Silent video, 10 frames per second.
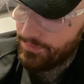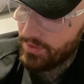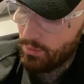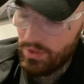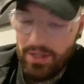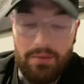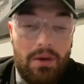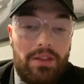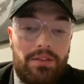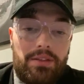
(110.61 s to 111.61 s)
within a
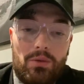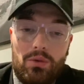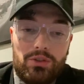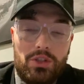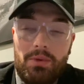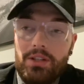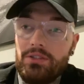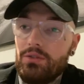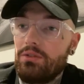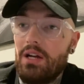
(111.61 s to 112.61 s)
month or 2 months
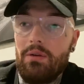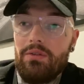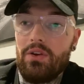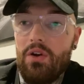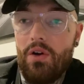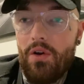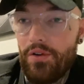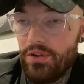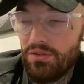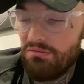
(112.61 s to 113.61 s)
or however long
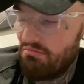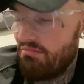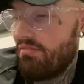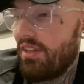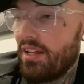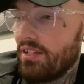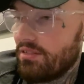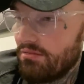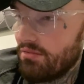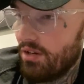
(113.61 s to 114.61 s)
you think it's
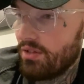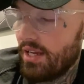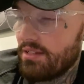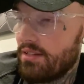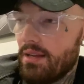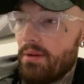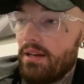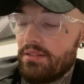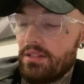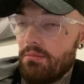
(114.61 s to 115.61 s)
okay to think about
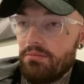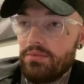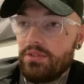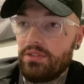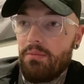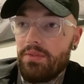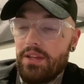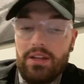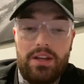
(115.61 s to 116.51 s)
something,